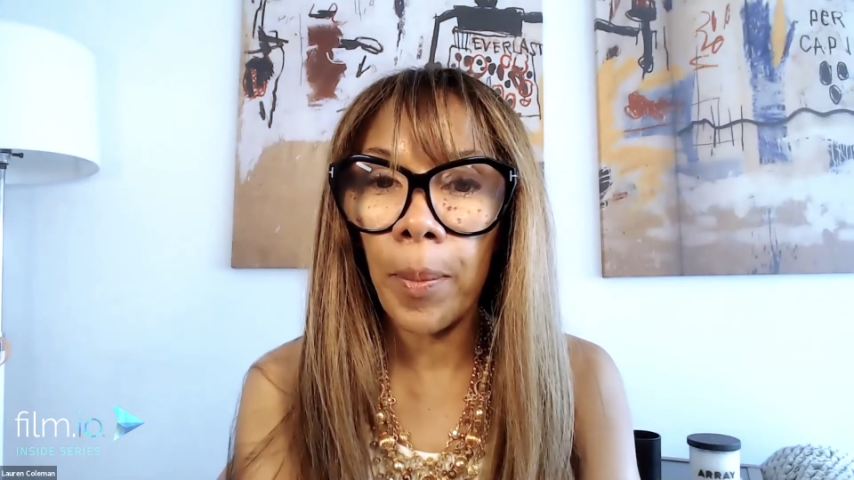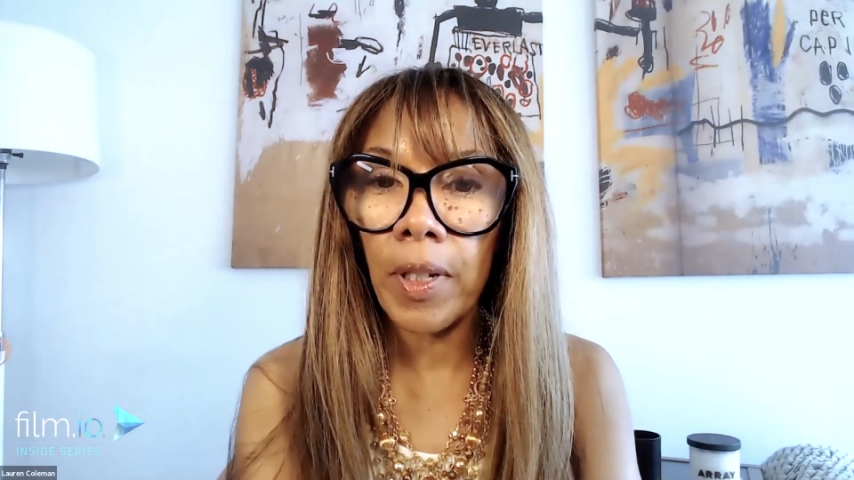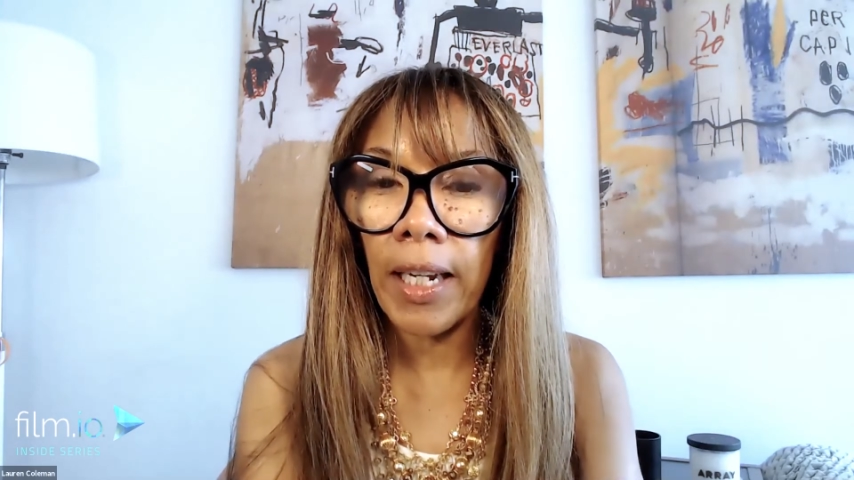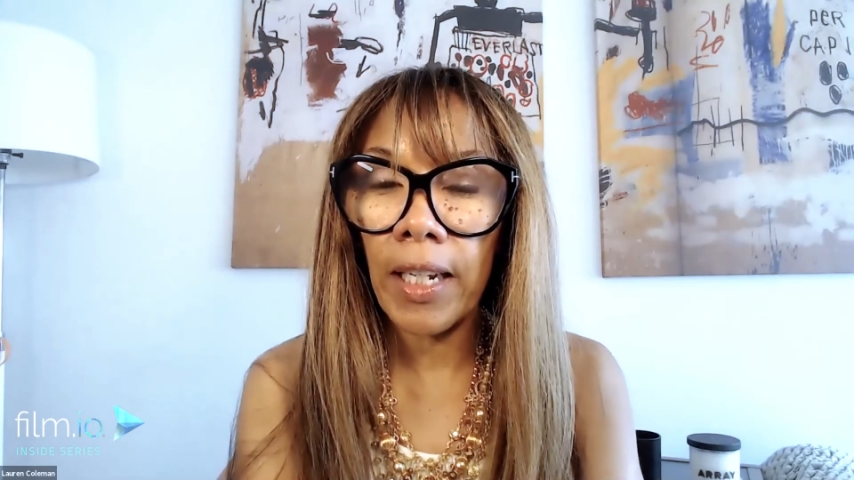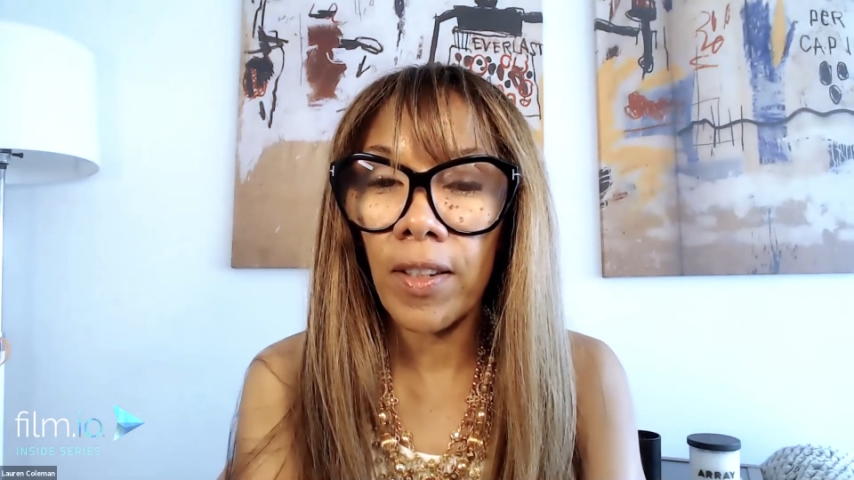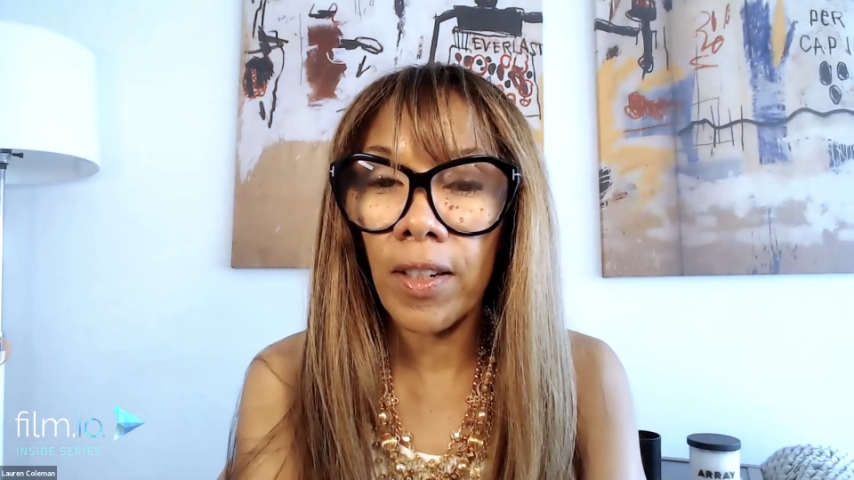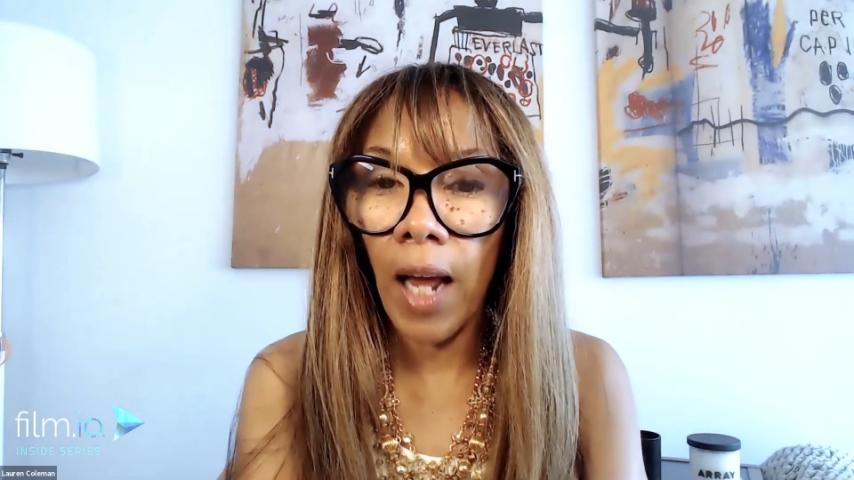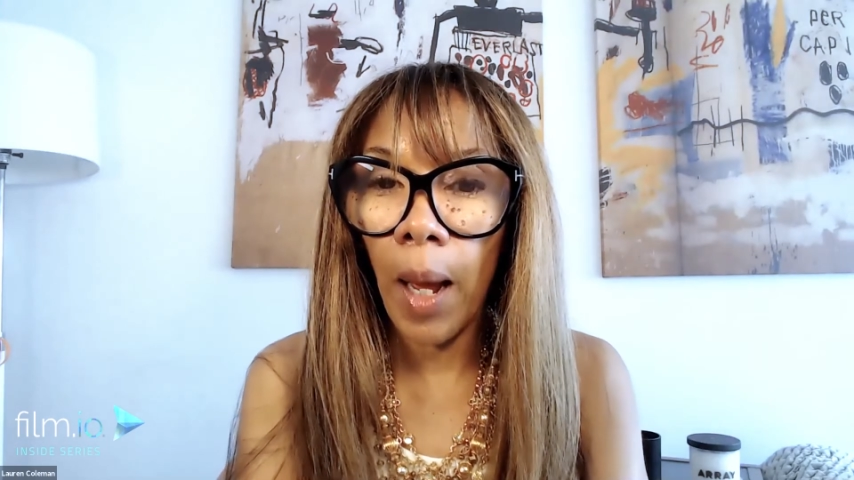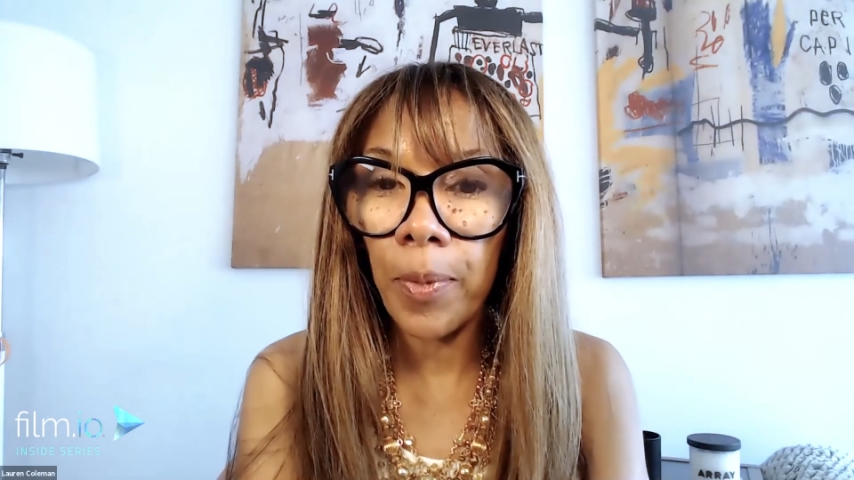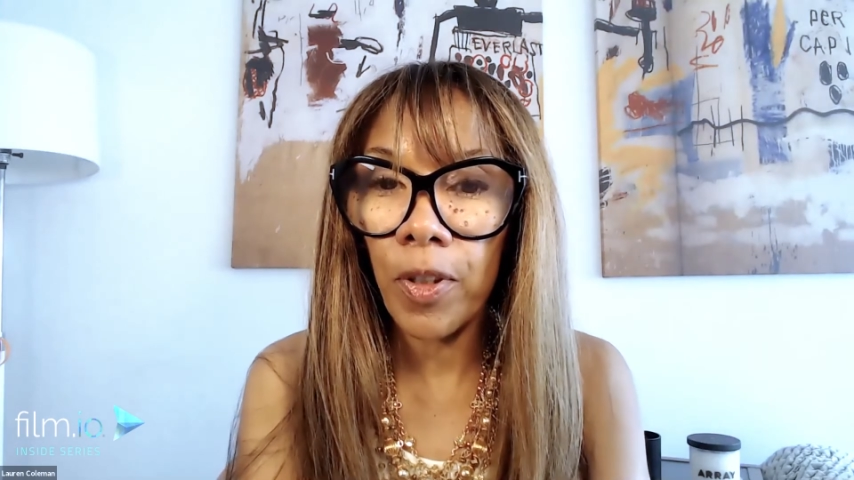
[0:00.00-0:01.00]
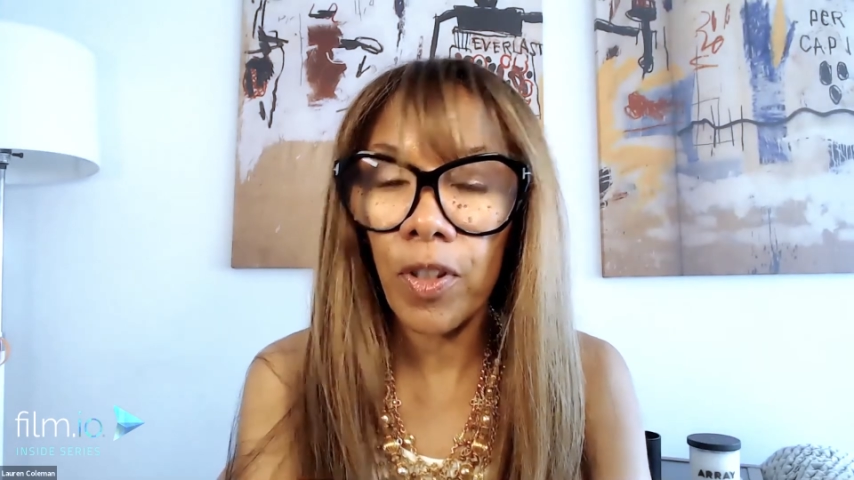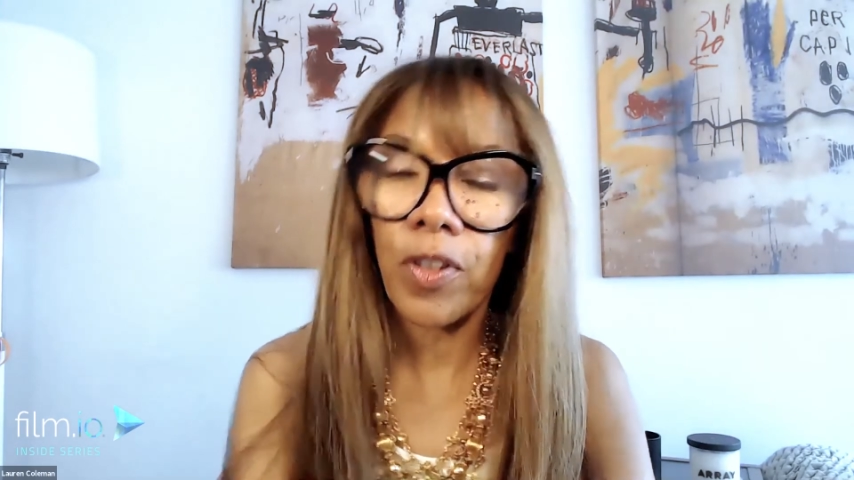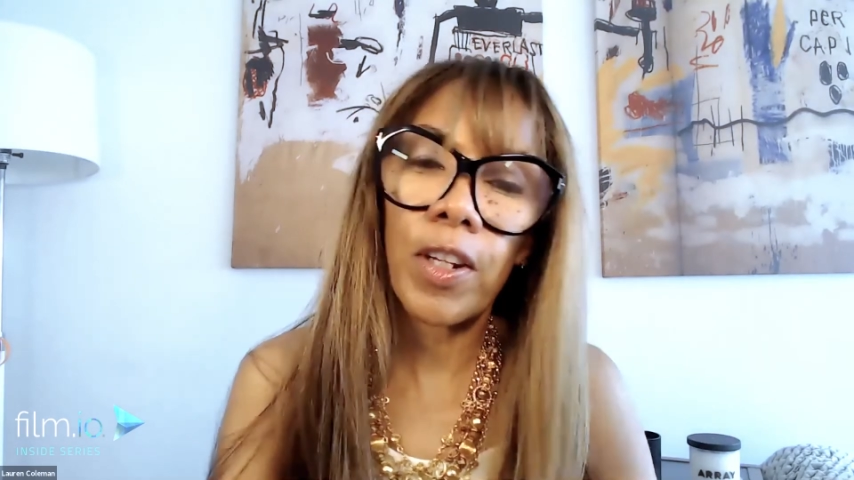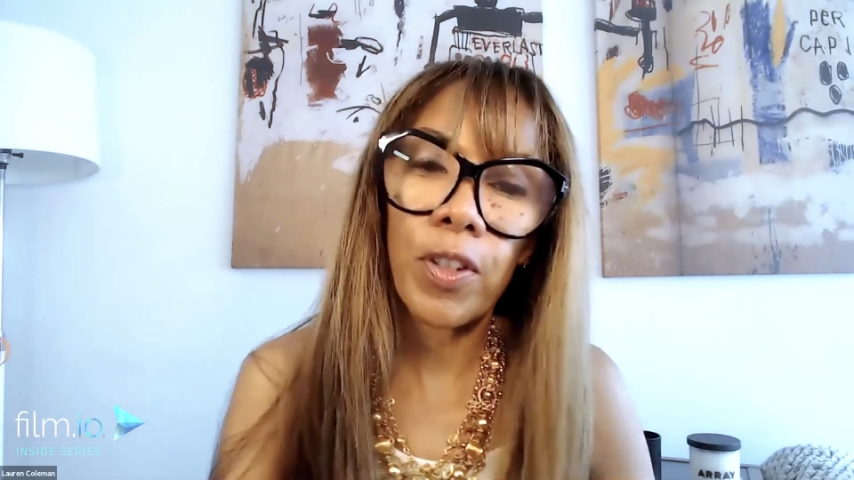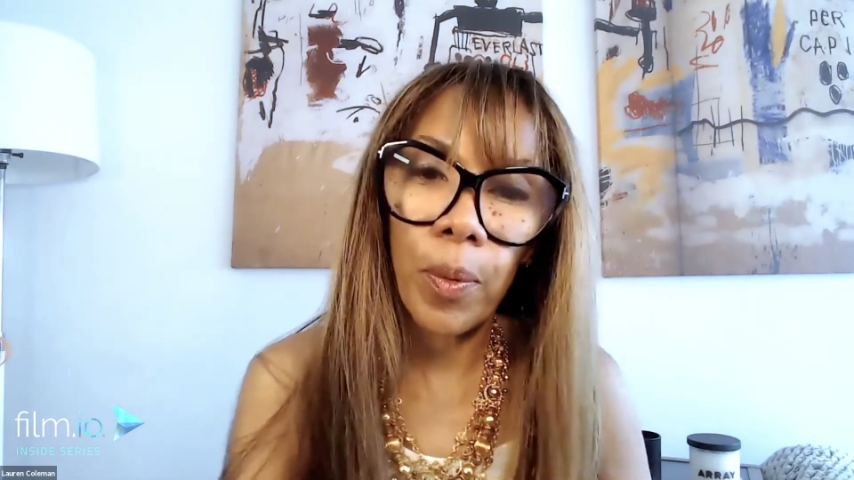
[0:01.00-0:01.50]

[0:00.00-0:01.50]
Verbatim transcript: like a synopsis, because that's how